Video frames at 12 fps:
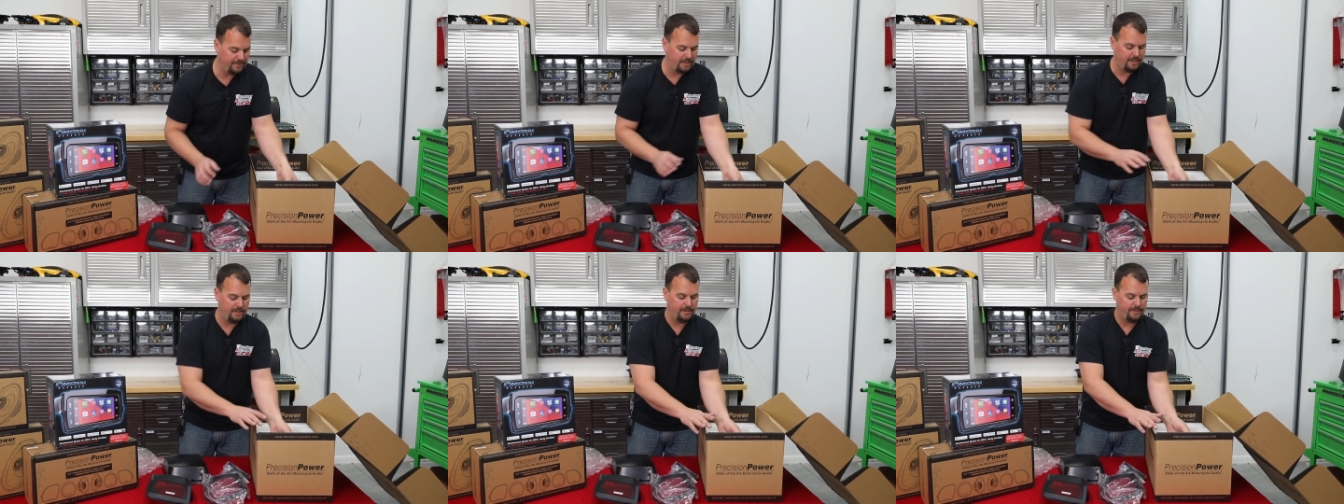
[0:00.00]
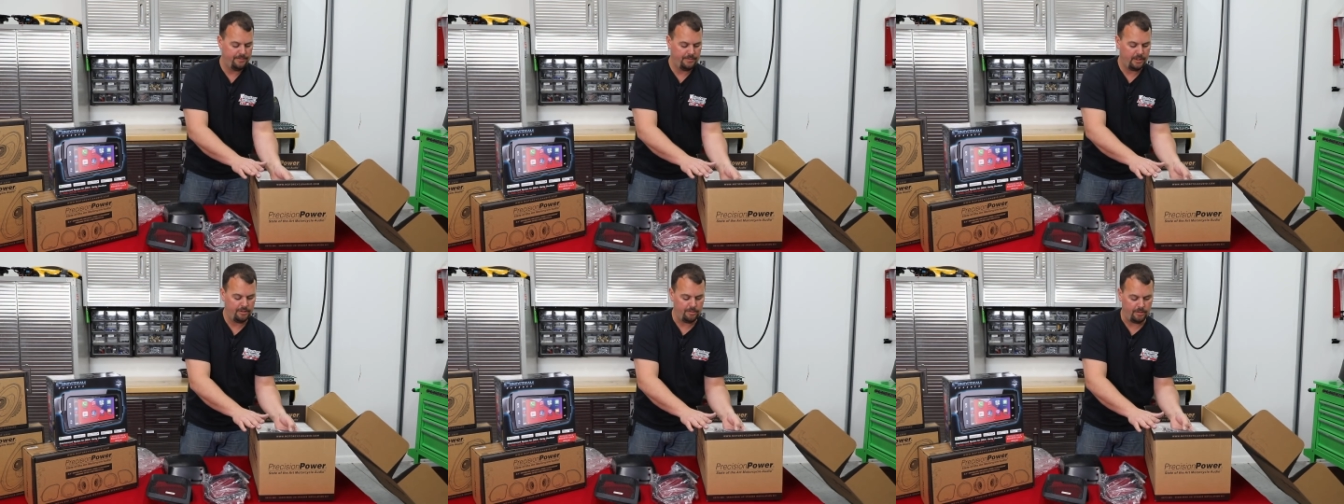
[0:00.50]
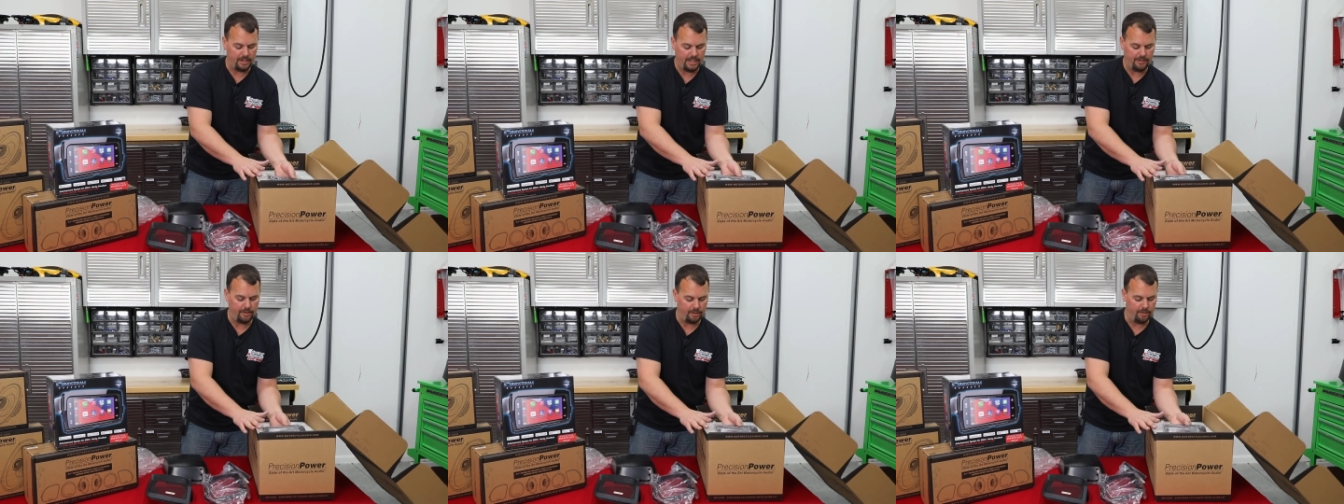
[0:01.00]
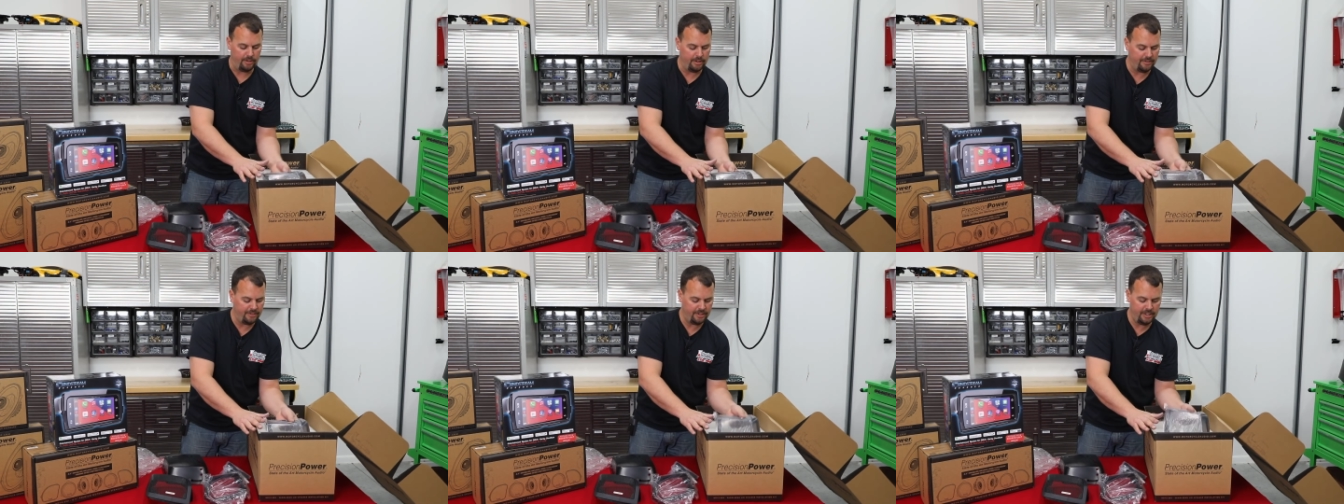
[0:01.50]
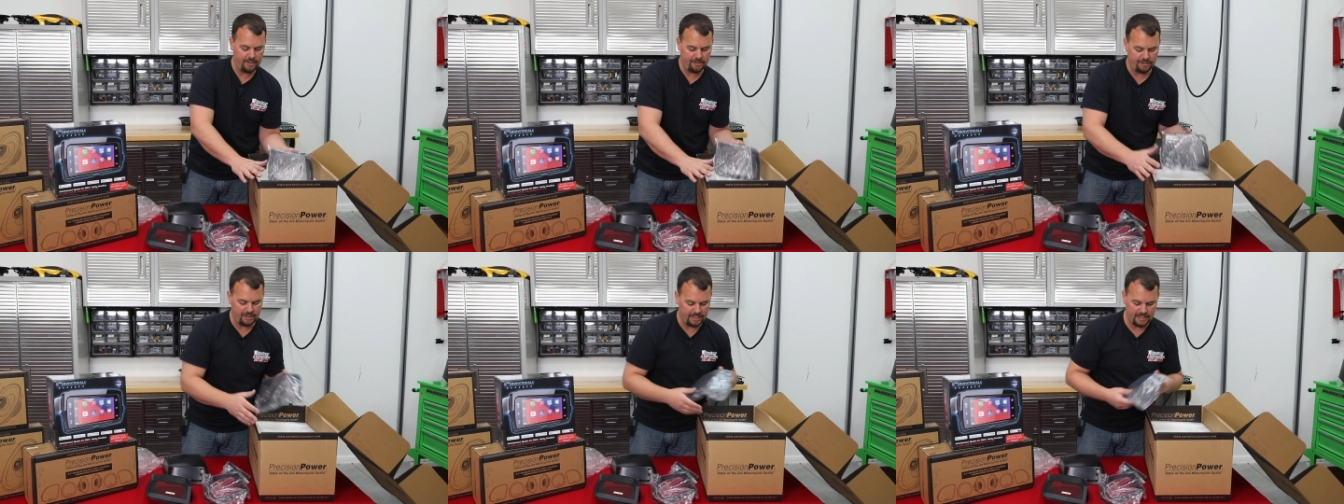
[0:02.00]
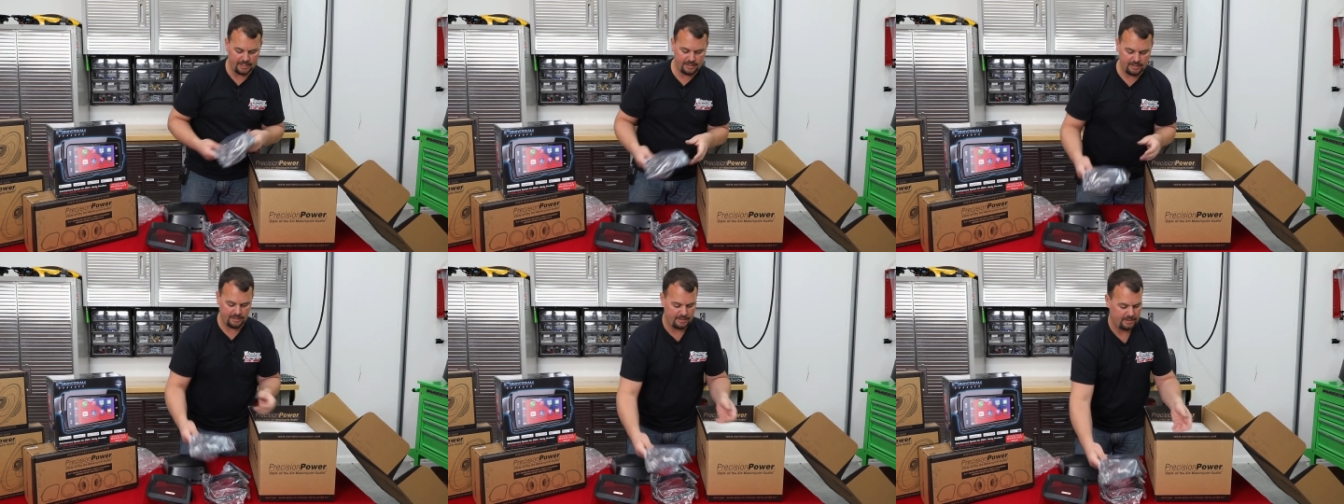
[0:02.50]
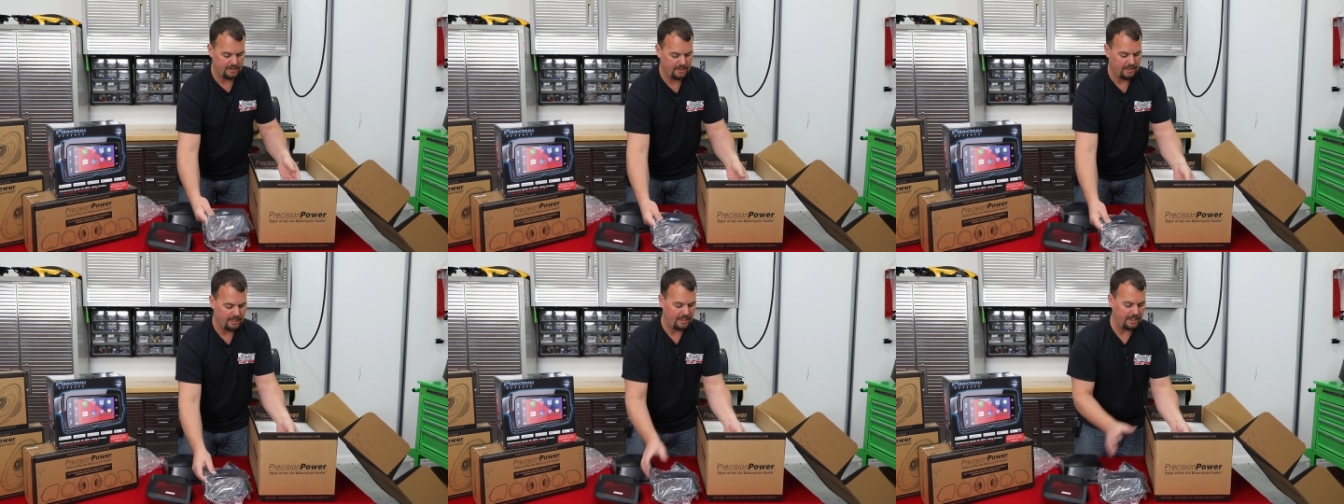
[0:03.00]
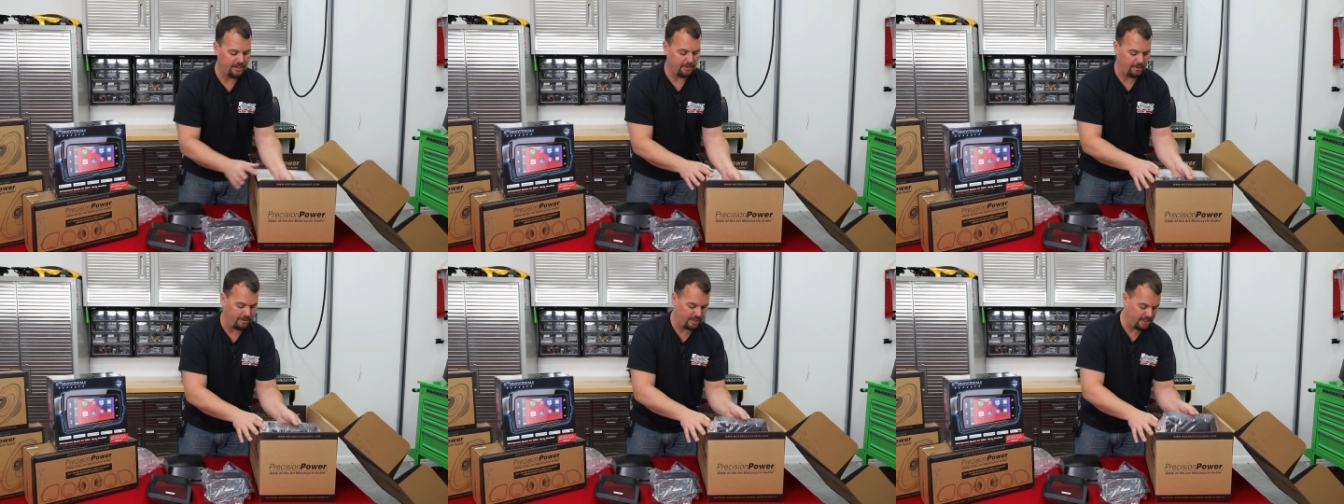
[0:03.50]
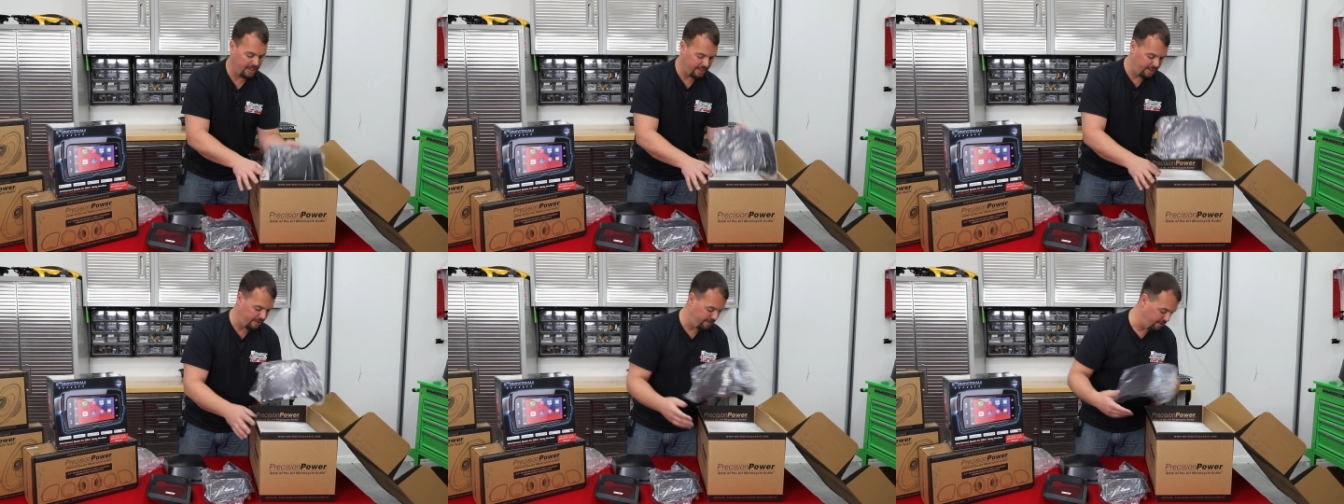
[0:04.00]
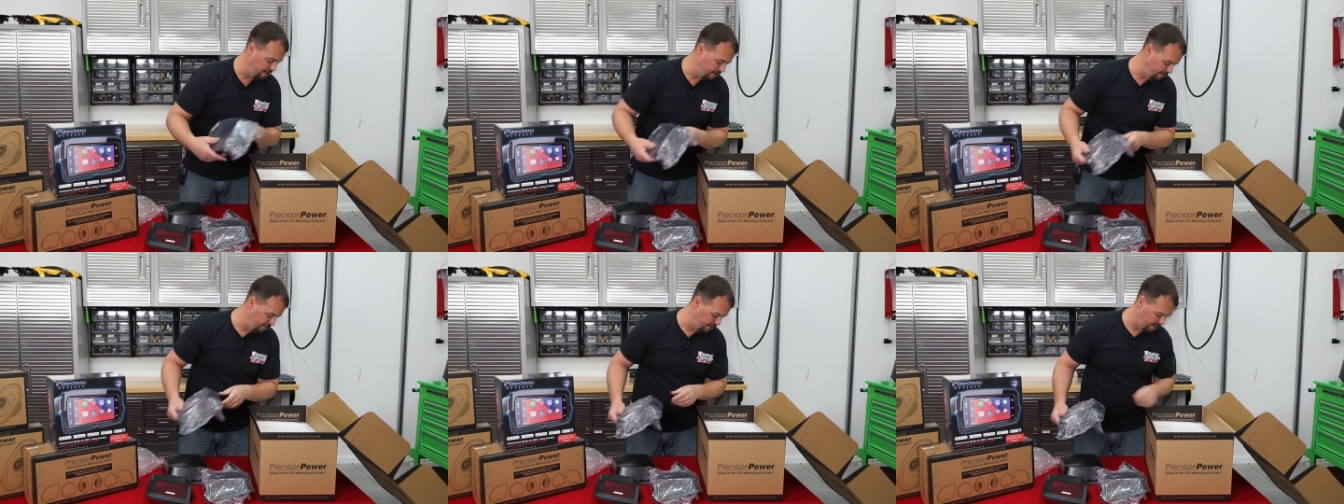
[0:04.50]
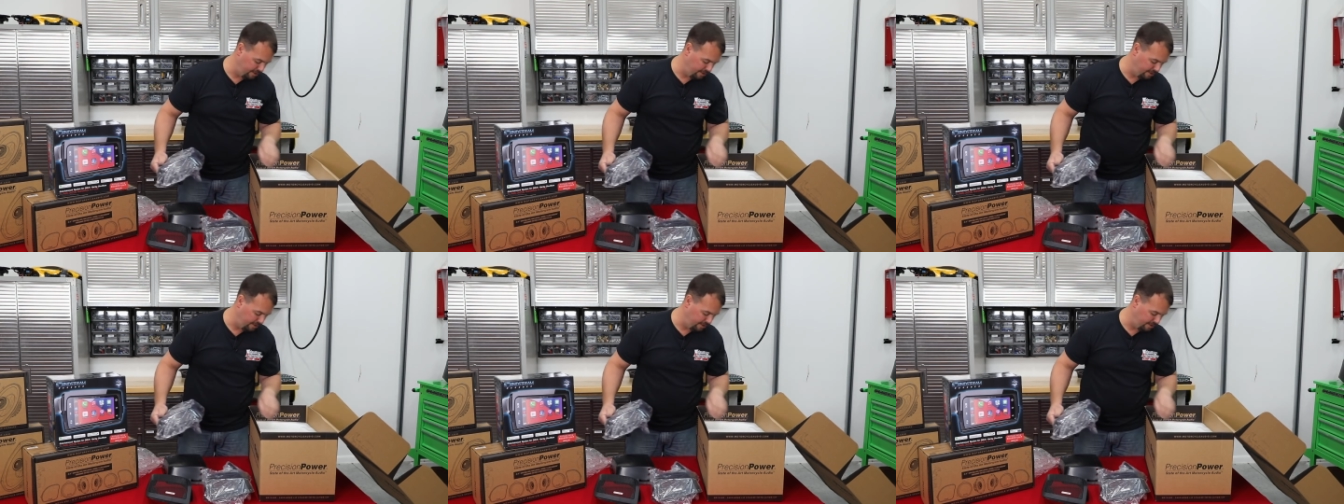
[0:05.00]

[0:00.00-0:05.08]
So we're going to have our grill for the other side and our cut kit for the other side.